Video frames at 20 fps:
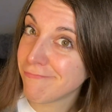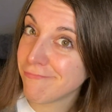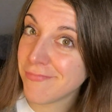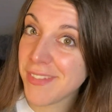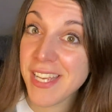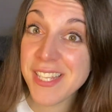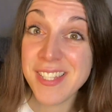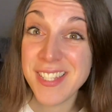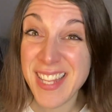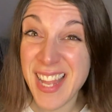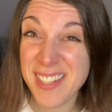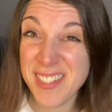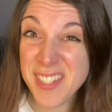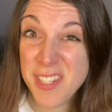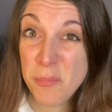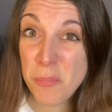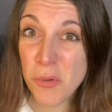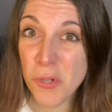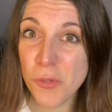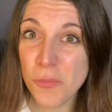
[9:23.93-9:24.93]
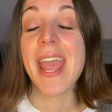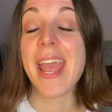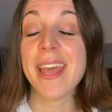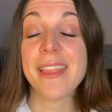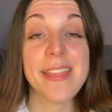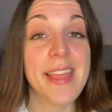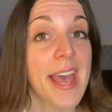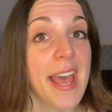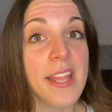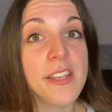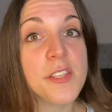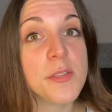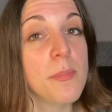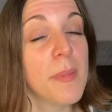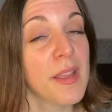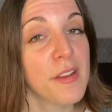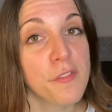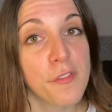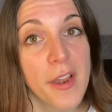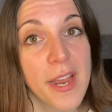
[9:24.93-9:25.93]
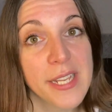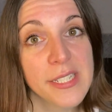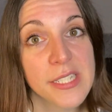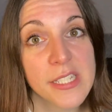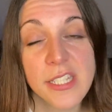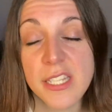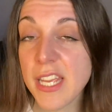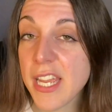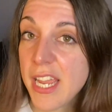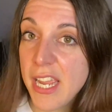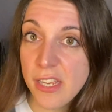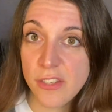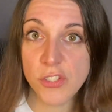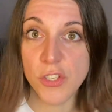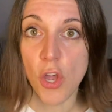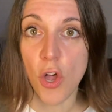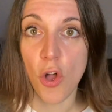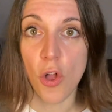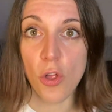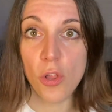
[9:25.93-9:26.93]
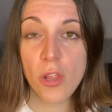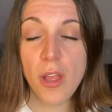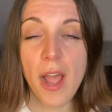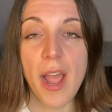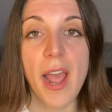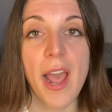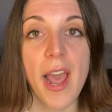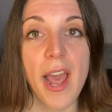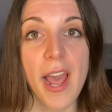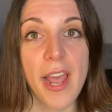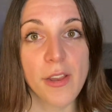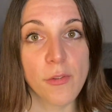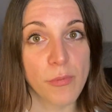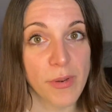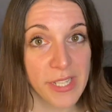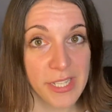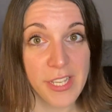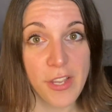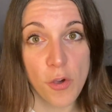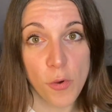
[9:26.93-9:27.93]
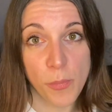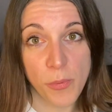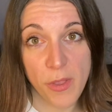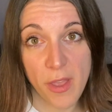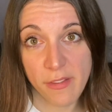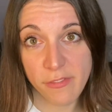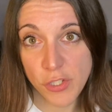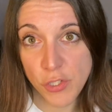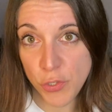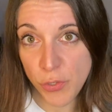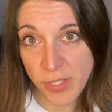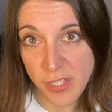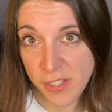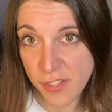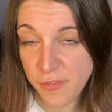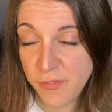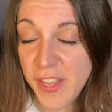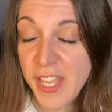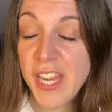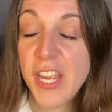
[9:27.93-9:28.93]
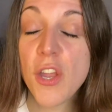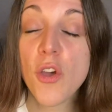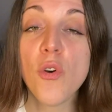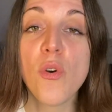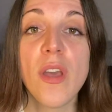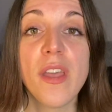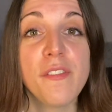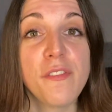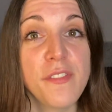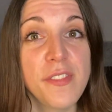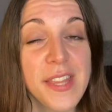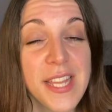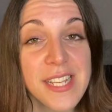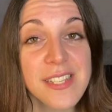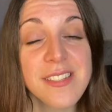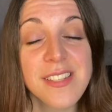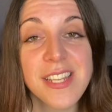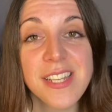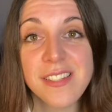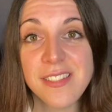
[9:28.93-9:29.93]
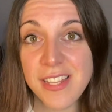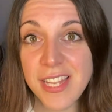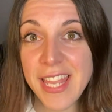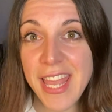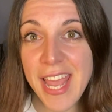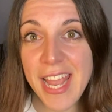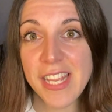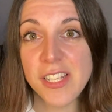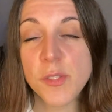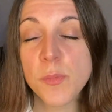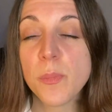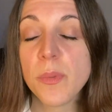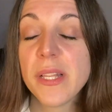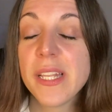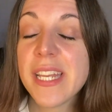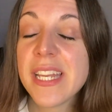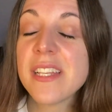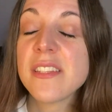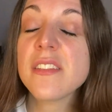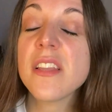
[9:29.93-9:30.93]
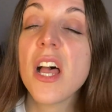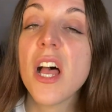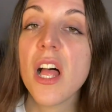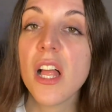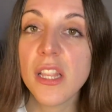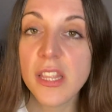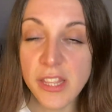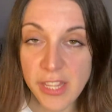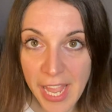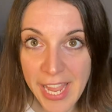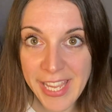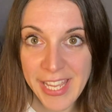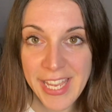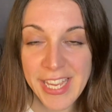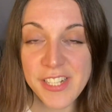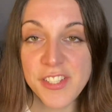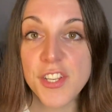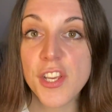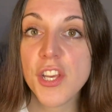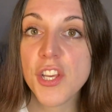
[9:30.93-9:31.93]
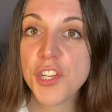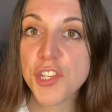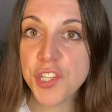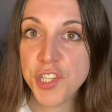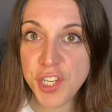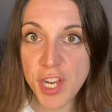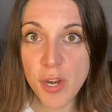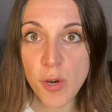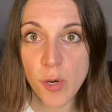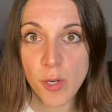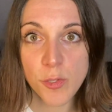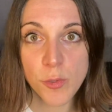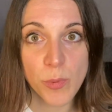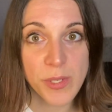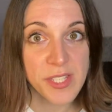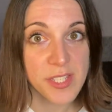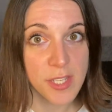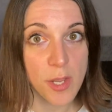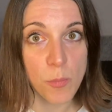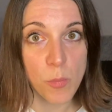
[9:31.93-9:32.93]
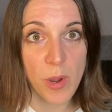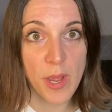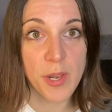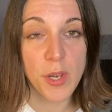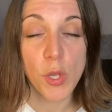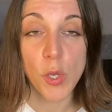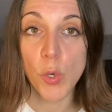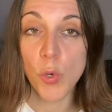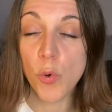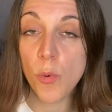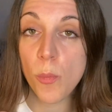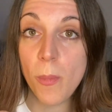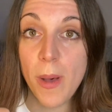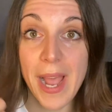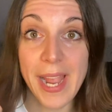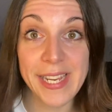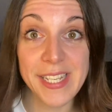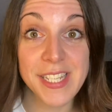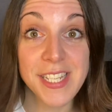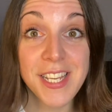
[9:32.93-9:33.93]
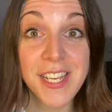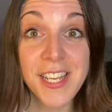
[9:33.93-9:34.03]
It's that simple. And that, my friends, is all. I really hope you have enjoyed this video. If this is the case, please like it, share it with someone who might